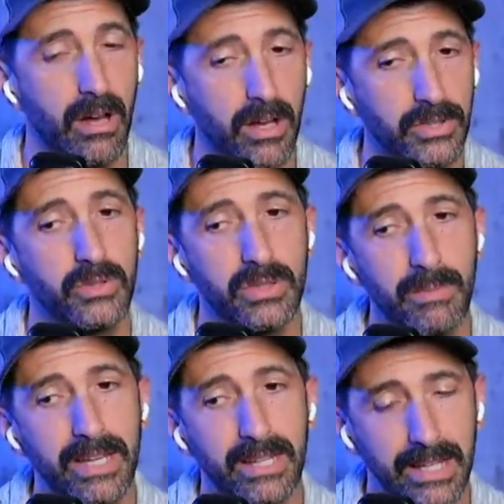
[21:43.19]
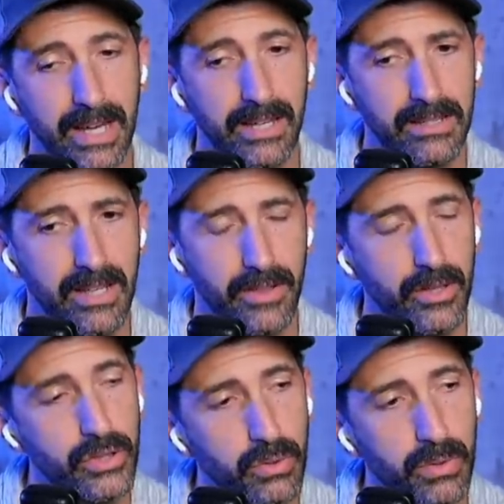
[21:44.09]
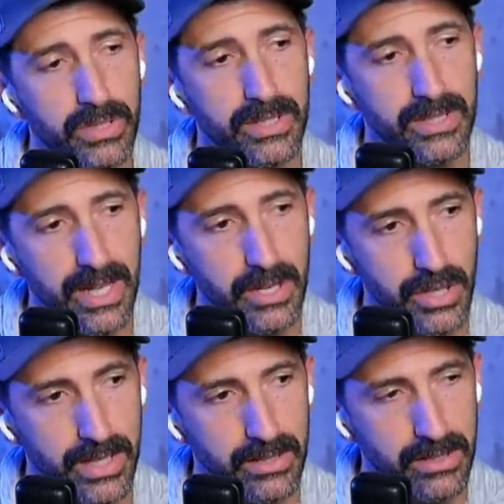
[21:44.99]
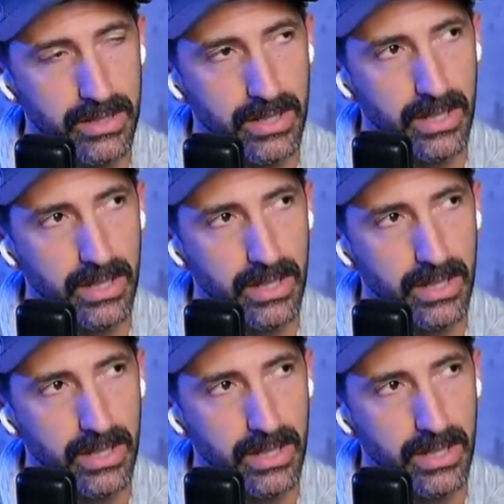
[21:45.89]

also to make the case that those who are cessationist